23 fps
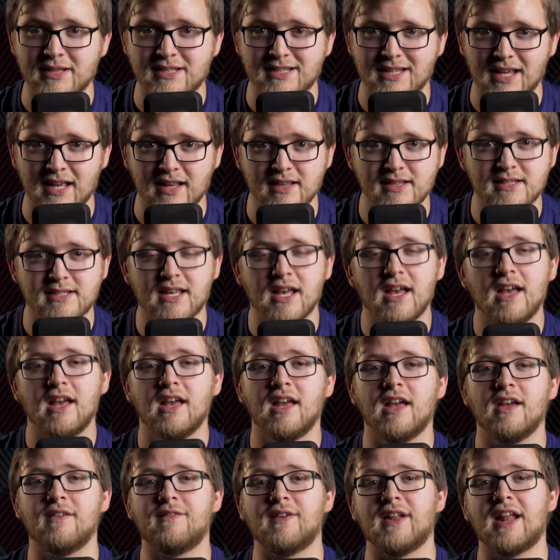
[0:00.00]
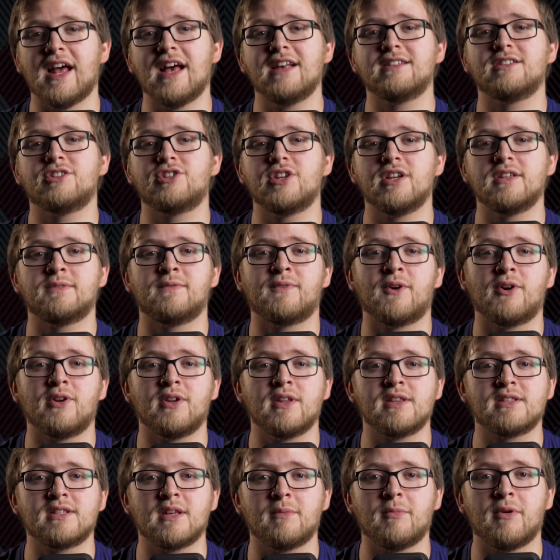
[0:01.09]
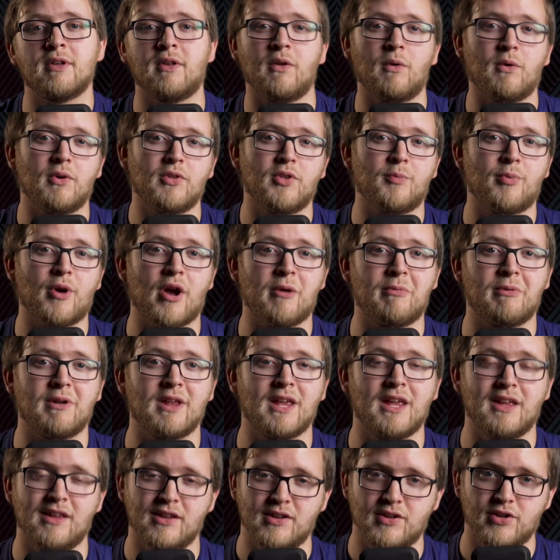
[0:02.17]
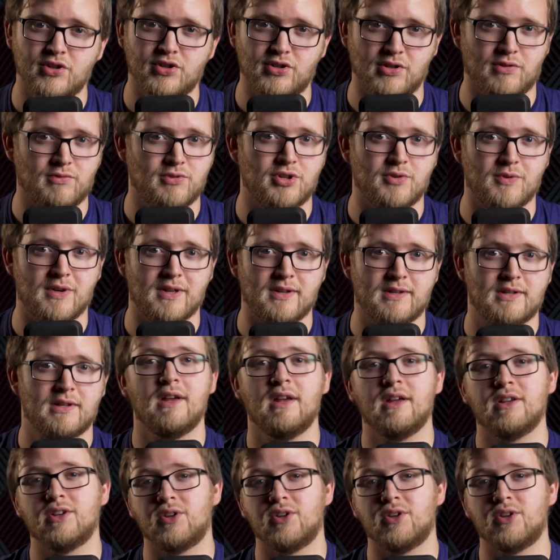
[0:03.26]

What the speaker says: sense. If it has a chance of hurting someone or their property, don't do it.